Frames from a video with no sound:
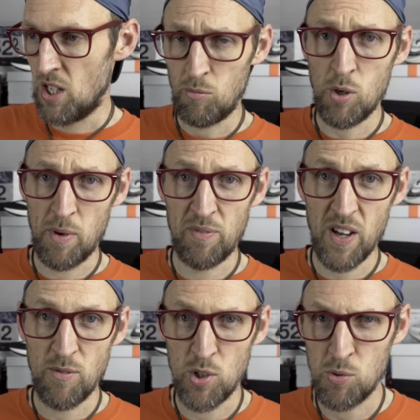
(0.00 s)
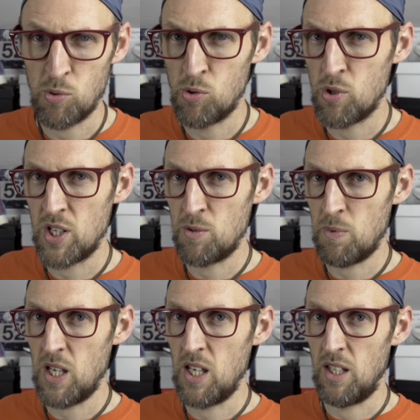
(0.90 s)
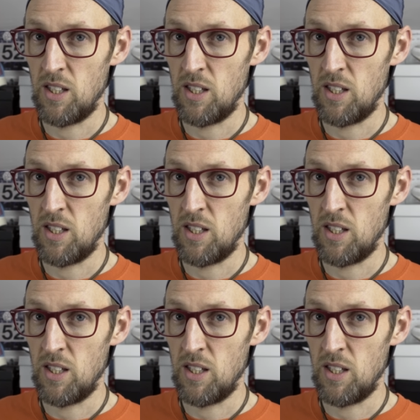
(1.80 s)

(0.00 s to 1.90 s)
One of my favourites will always be